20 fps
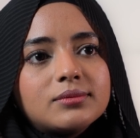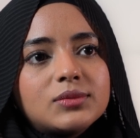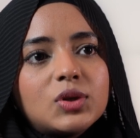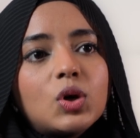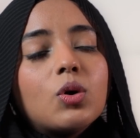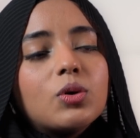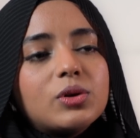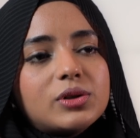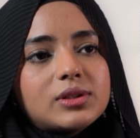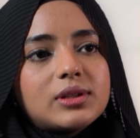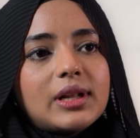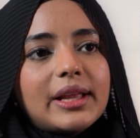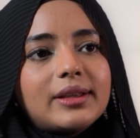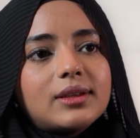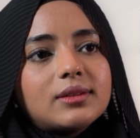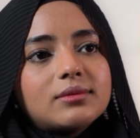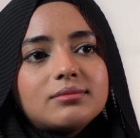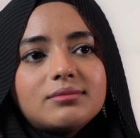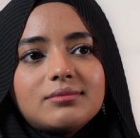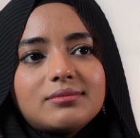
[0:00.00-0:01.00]
course,
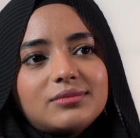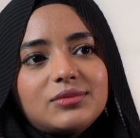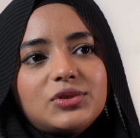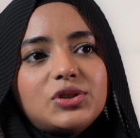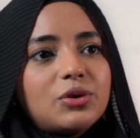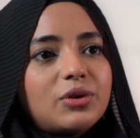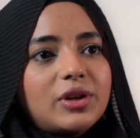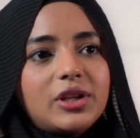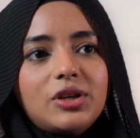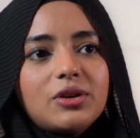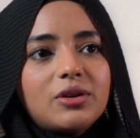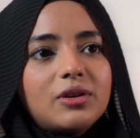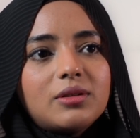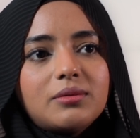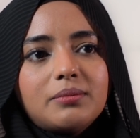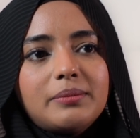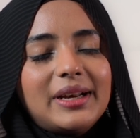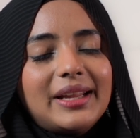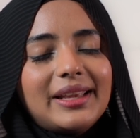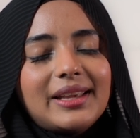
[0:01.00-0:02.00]
like during your
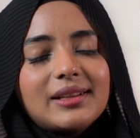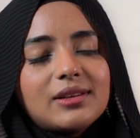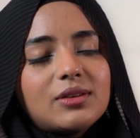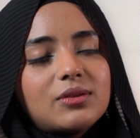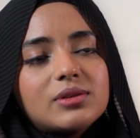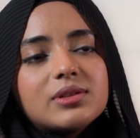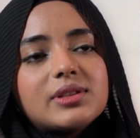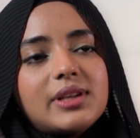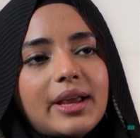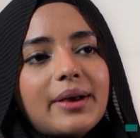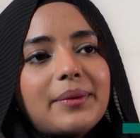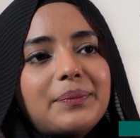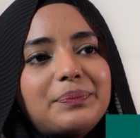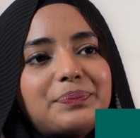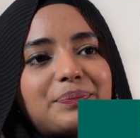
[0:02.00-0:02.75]
medical course. Yeah.